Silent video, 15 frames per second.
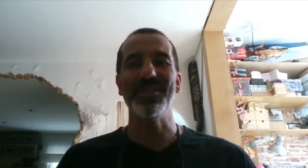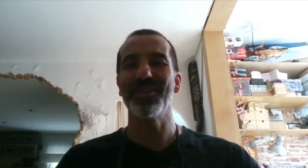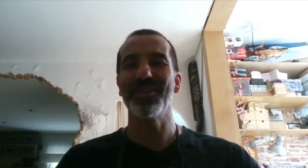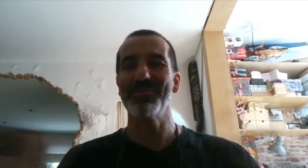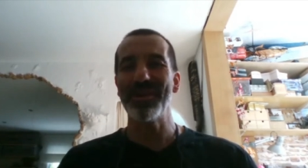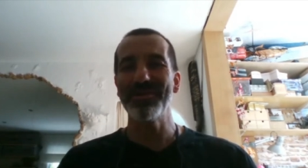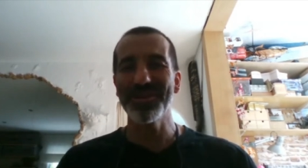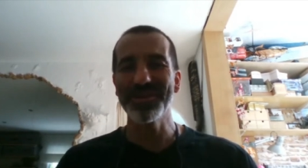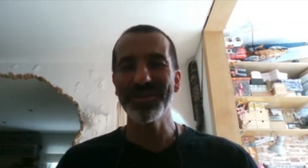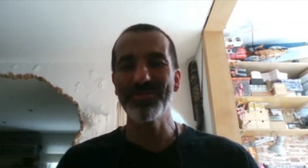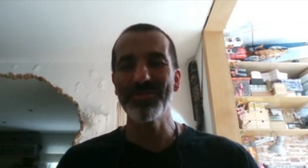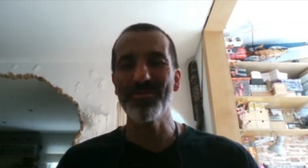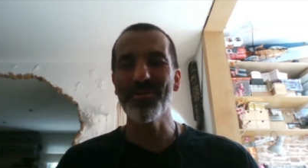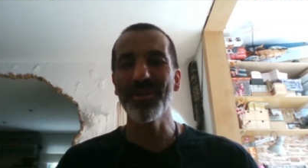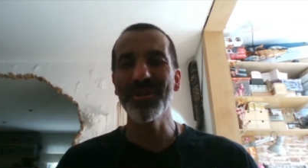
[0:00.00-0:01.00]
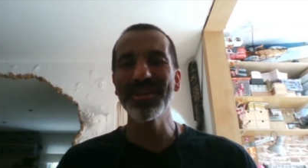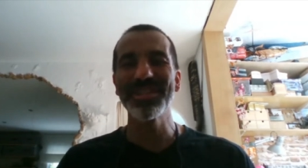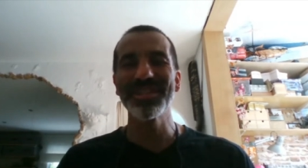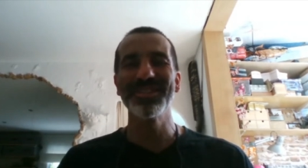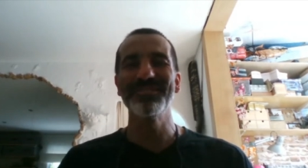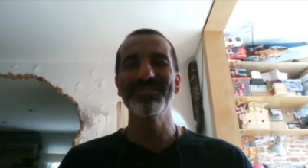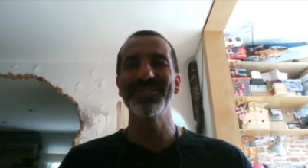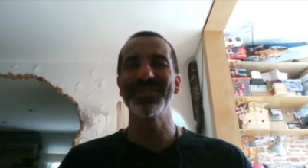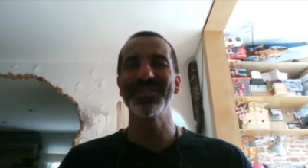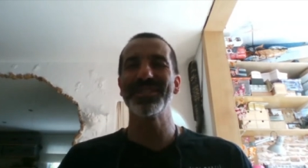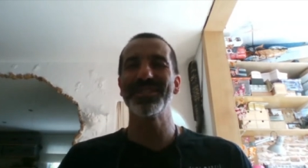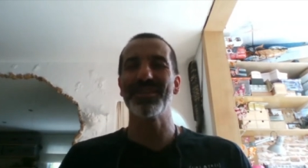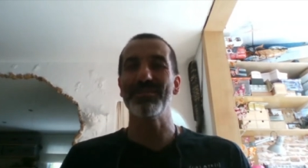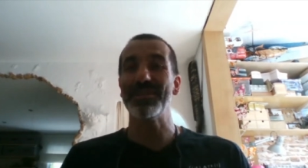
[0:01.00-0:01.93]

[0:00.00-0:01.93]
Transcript: all the mountains of the world. It's,